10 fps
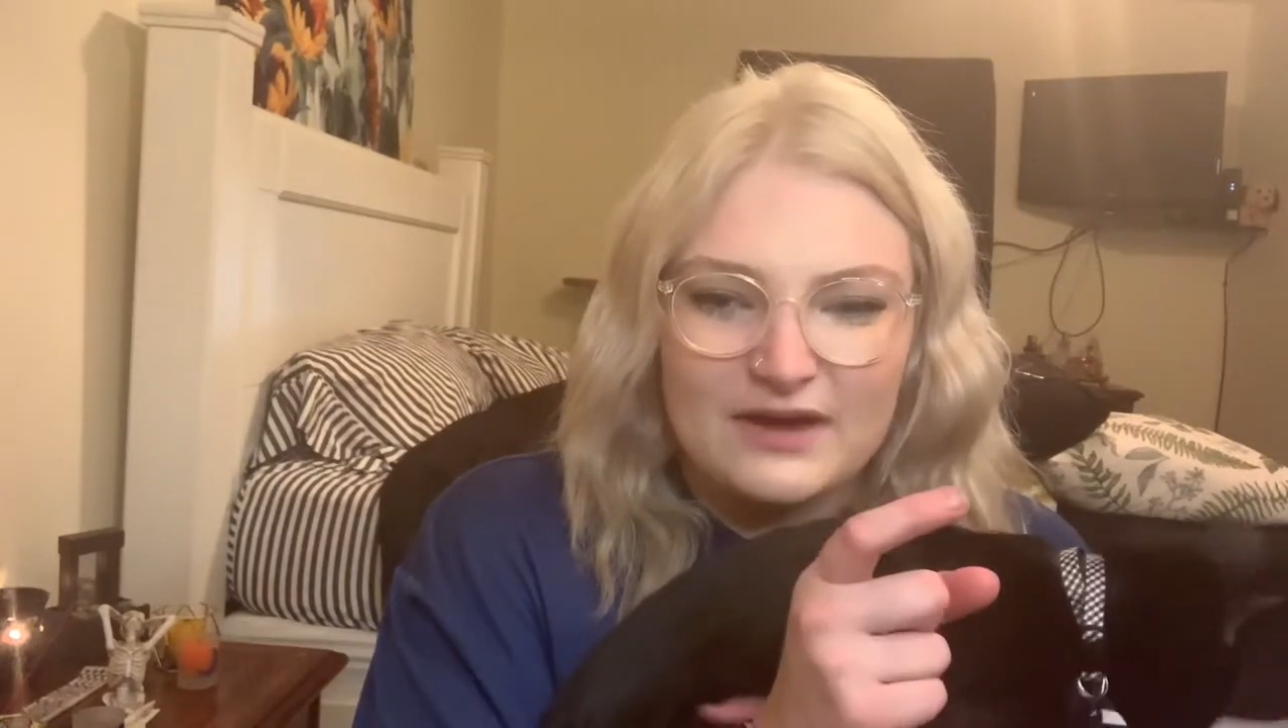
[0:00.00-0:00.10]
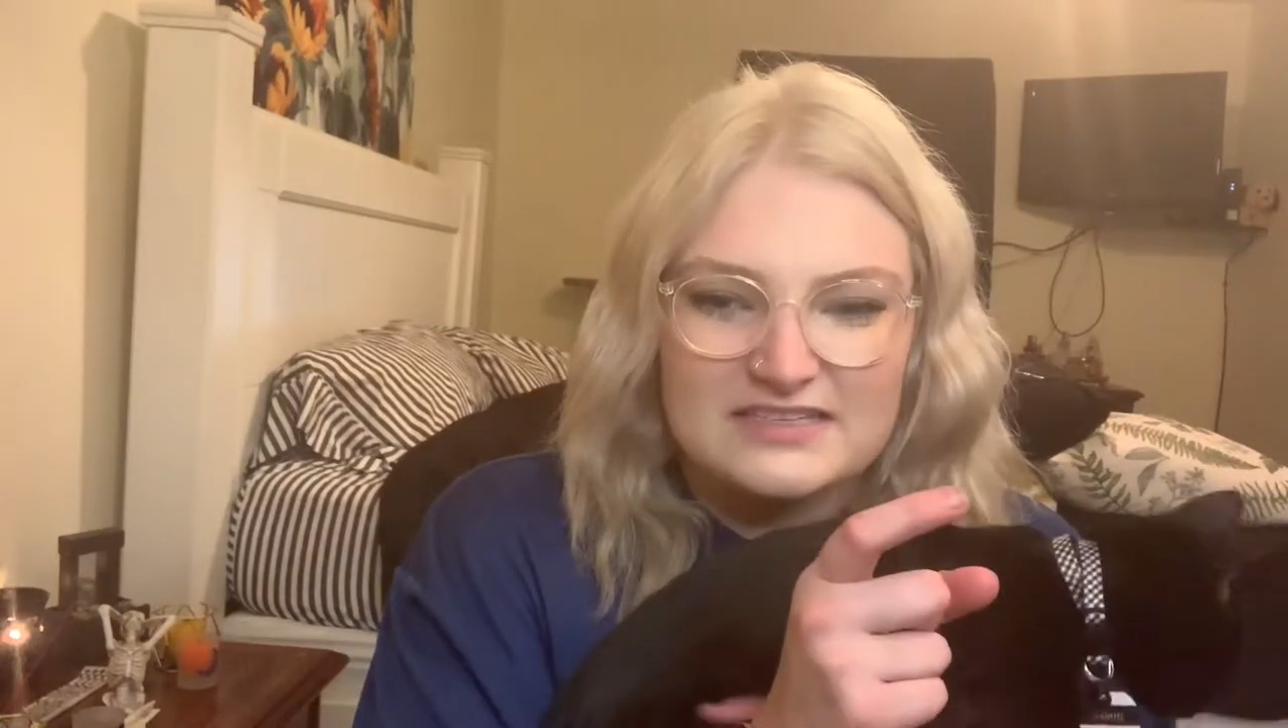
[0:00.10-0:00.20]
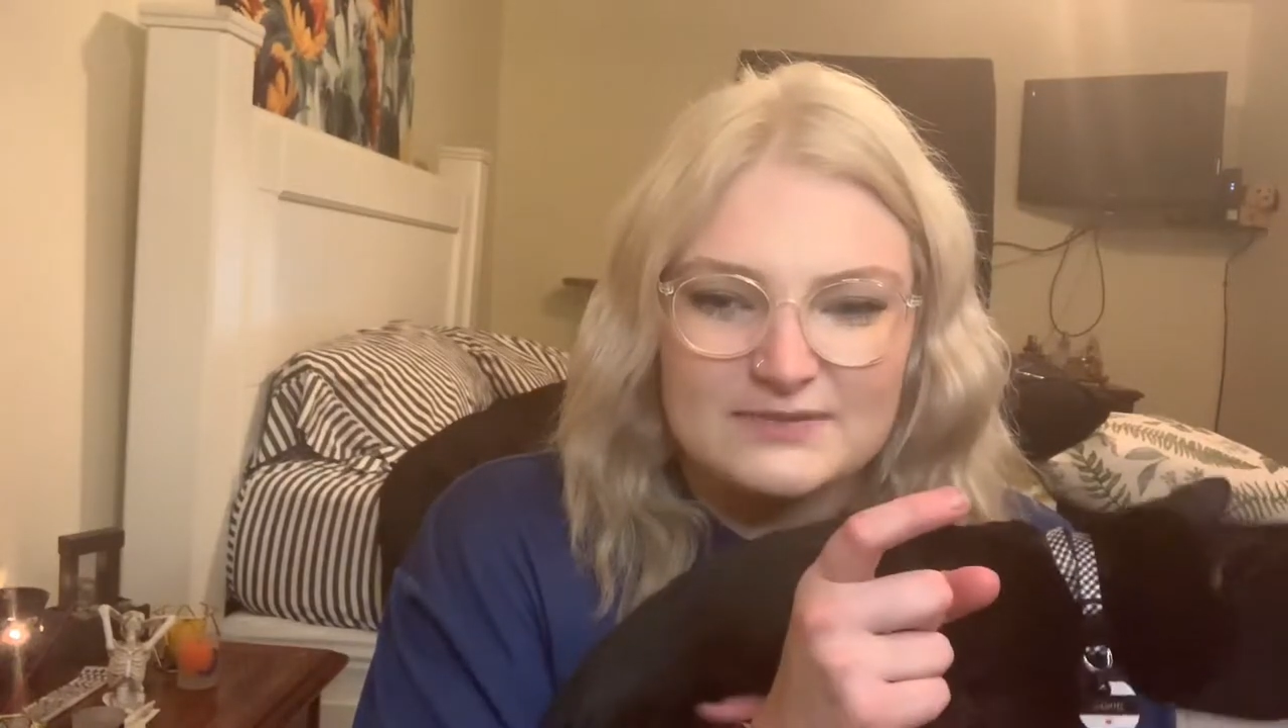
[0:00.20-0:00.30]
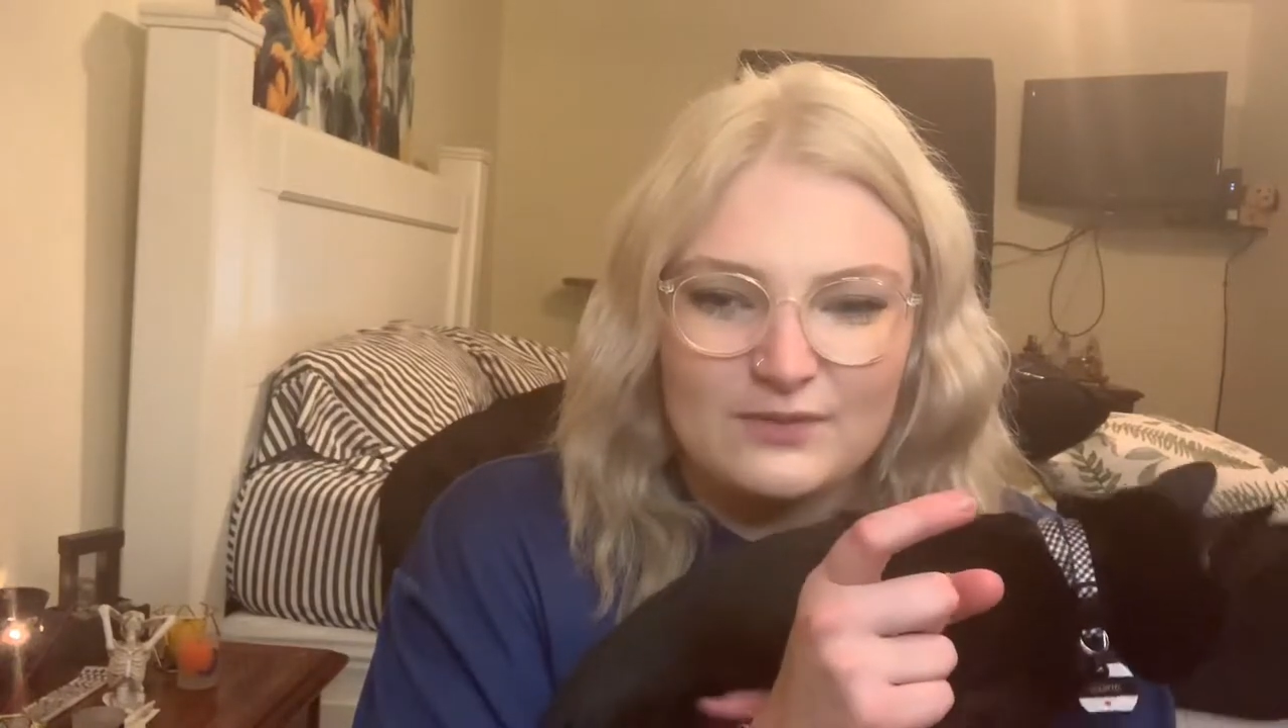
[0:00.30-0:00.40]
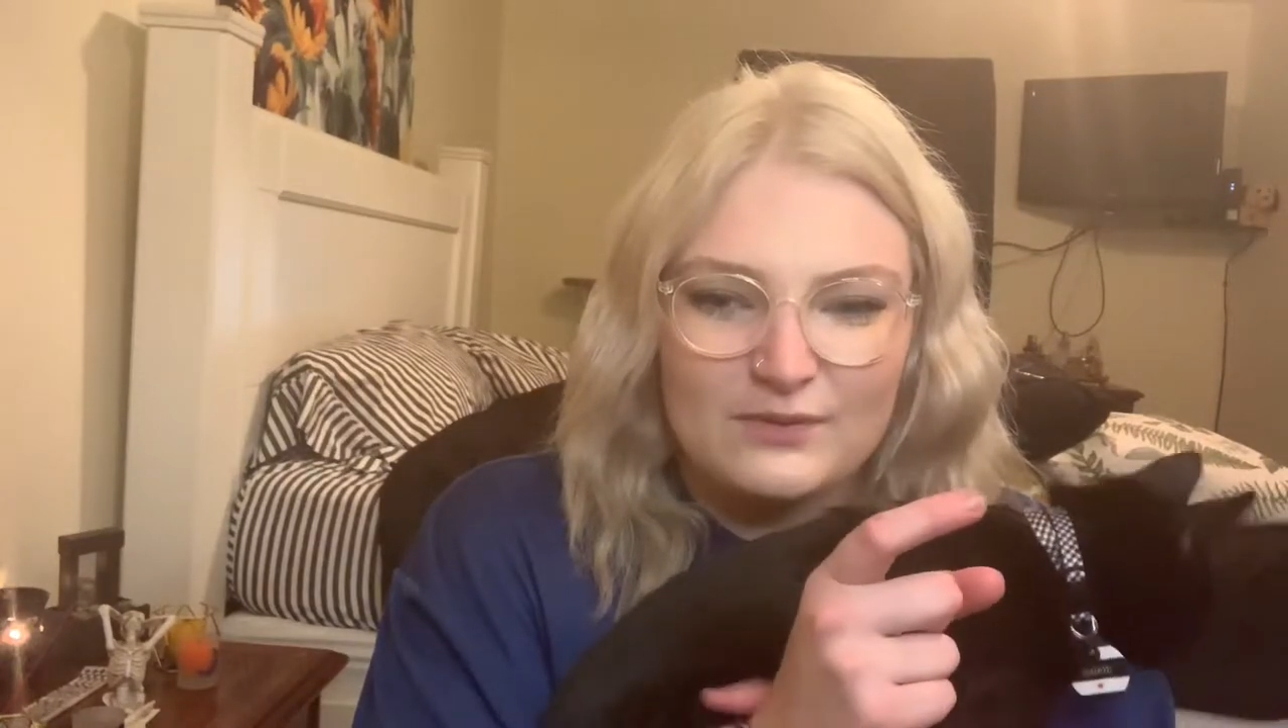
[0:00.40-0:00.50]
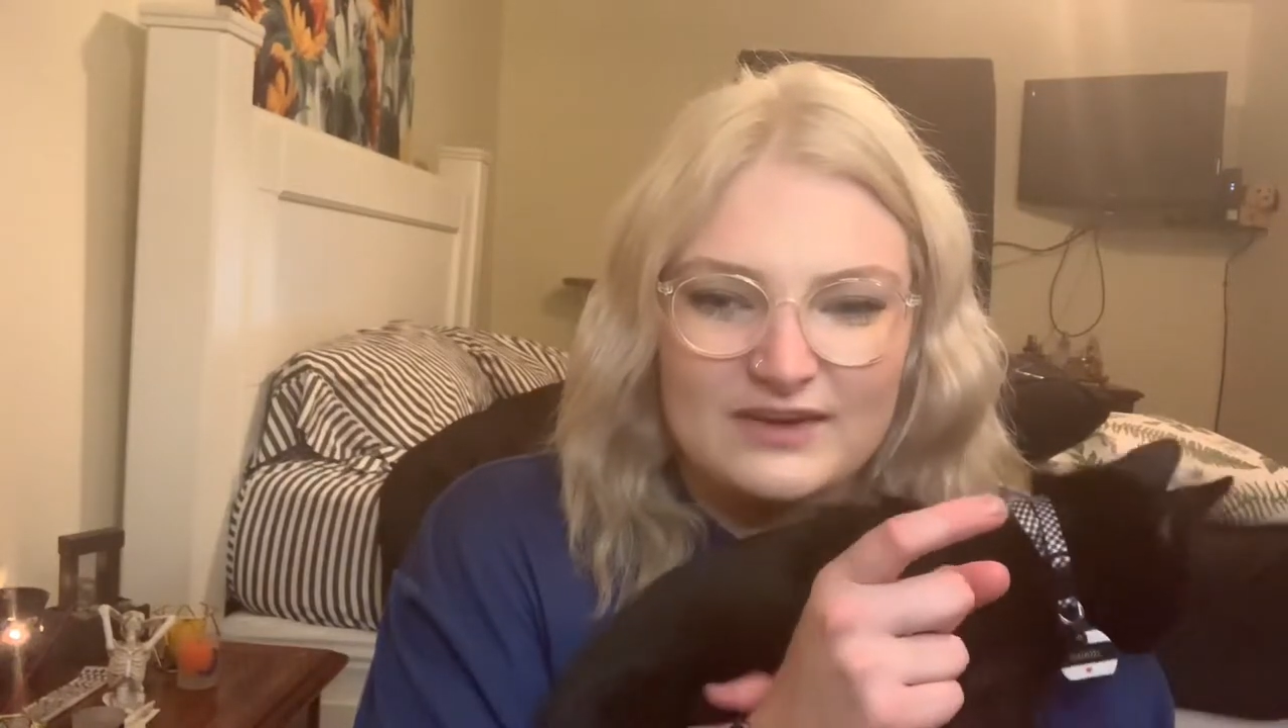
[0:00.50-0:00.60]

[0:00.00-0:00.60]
got to the point where